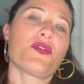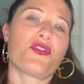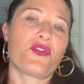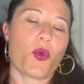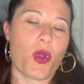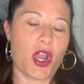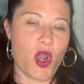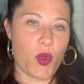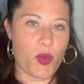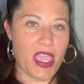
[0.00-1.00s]

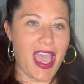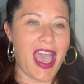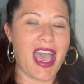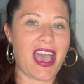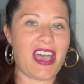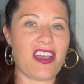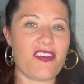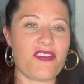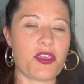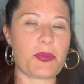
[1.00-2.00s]
four, we
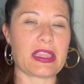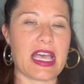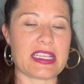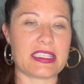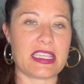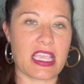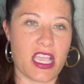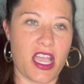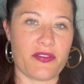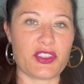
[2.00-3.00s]
have the plastic
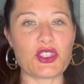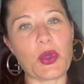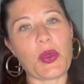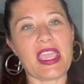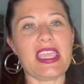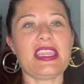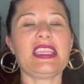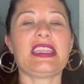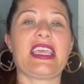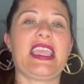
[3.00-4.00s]
cuffs. So in
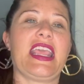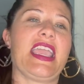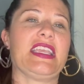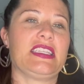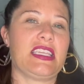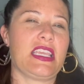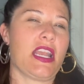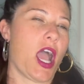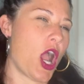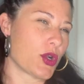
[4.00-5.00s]
the late
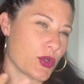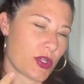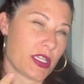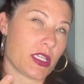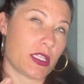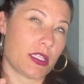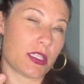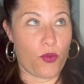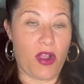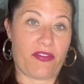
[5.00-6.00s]

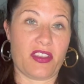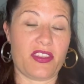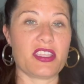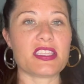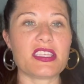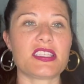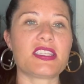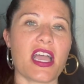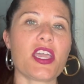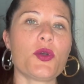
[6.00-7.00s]
1800s, roughly, the, the
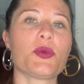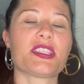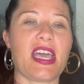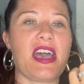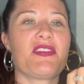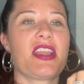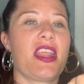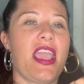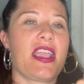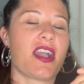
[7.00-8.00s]
style was having
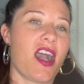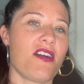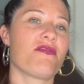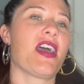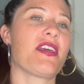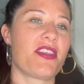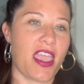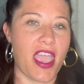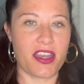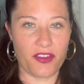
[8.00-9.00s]
a cuff at the
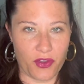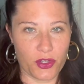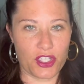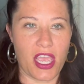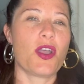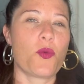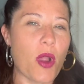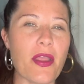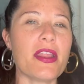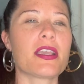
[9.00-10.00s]
end of your jacket, wearing a